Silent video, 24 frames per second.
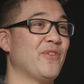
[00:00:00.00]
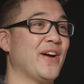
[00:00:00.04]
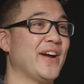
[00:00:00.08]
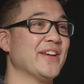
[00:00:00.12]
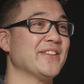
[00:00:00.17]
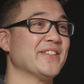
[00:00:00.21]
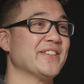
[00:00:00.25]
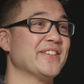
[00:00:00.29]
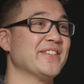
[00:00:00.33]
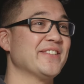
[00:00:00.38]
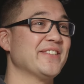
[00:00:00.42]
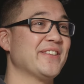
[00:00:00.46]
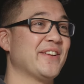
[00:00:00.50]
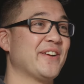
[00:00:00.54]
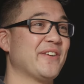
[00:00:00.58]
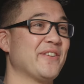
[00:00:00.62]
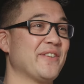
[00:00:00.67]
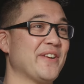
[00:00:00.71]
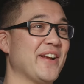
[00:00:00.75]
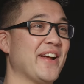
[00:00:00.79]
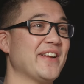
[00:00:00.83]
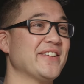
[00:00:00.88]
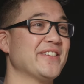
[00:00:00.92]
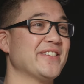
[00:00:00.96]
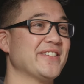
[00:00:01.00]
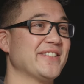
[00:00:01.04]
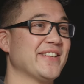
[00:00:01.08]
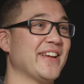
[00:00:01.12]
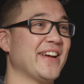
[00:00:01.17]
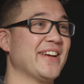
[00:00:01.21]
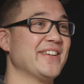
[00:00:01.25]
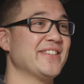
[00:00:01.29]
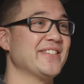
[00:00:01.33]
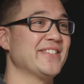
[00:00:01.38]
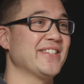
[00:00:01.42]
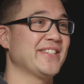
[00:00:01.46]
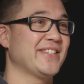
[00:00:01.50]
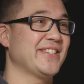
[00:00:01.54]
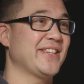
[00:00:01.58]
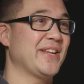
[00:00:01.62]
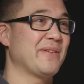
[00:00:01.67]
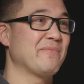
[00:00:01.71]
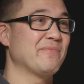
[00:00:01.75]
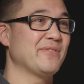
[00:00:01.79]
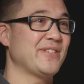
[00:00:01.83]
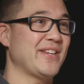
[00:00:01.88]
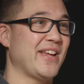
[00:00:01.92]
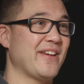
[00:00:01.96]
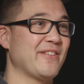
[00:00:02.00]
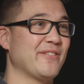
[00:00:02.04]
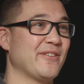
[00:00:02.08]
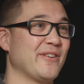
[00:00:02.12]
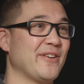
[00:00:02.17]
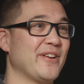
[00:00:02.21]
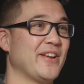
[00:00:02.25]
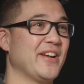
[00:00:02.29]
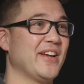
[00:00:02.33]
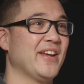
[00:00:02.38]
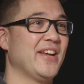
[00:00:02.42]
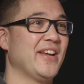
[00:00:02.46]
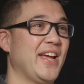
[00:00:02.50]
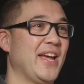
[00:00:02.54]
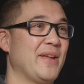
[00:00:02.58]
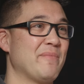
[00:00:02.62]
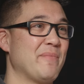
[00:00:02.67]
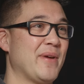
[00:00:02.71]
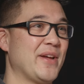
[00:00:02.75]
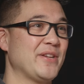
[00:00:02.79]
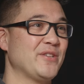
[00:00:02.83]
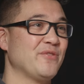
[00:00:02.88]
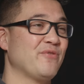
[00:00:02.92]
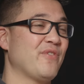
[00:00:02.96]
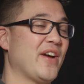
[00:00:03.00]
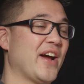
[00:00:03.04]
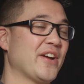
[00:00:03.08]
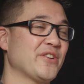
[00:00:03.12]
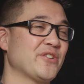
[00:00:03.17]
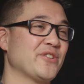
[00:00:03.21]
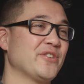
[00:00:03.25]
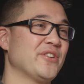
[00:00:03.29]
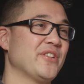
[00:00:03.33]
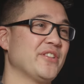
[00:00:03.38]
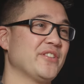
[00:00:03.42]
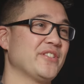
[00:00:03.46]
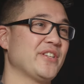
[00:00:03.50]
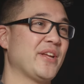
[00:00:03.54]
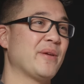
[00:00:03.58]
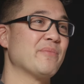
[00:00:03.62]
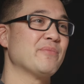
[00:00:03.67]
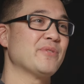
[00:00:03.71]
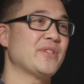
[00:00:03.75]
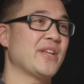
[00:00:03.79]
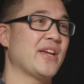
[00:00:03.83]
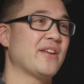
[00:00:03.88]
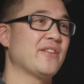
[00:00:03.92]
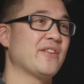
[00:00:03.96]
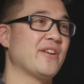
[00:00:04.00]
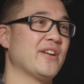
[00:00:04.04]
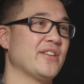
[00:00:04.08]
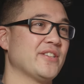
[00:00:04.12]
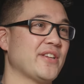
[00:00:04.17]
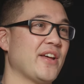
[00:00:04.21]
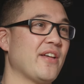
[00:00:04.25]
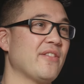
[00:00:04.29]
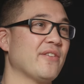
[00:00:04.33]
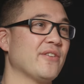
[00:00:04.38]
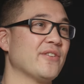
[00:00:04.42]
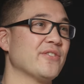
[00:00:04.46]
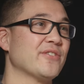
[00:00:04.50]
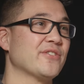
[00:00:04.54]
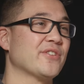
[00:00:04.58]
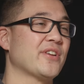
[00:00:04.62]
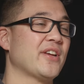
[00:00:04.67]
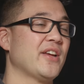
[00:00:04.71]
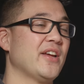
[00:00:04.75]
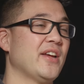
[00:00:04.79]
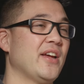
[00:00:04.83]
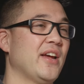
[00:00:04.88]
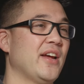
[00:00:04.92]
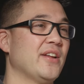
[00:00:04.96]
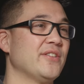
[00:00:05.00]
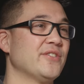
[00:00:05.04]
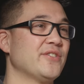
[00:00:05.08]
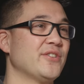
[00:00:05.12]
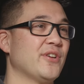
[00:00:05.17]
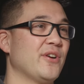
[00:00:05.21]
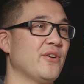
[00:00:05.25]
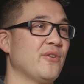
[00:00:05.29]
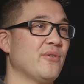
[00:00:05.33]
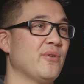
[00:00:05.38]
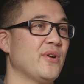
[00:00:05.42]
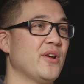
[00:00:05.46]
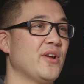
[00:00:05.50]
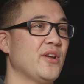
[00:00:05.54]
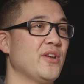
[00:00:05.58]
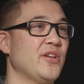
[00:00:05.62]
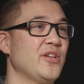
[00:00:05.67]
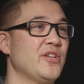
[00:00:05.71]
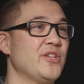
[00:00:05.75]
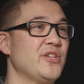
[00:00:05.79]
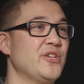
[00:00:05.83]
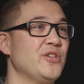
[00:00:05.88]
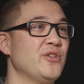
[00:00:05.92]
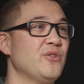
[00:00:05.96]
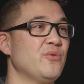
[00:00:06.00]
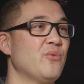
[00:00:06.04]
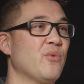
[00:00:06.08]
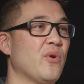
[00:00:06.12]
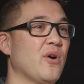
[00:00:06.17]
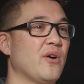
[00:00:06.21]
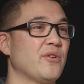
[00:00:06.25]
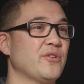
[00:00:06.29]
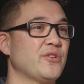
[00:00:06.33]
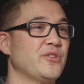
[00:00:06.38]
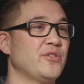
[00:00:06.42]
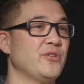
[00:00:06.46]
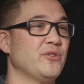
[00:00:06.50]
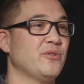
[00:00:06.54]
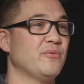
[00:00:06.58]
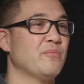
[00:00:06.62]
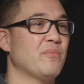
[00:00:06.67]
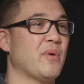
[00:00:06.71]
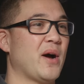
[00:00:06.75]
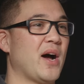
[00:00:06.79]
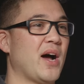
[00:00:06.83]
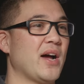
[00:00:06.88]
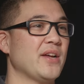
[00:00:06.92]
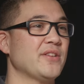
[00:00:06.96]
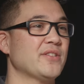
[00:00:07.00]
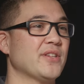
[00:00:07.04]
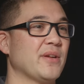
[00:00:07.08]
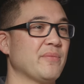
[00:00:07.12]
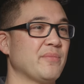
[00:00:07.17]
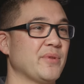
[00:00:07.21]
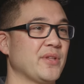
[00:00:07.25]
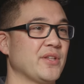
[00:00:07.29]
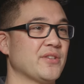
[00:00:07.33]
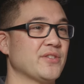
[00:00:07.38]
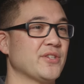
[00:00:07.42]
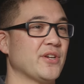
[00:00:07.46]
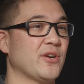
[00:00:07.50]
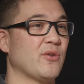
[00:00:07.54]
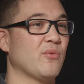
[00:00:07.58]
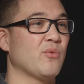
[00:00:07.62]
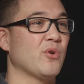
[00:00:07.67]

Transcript: devices that are not designed to the same standard and manufactured to the same standard as others. And so you want to buy something that's gonna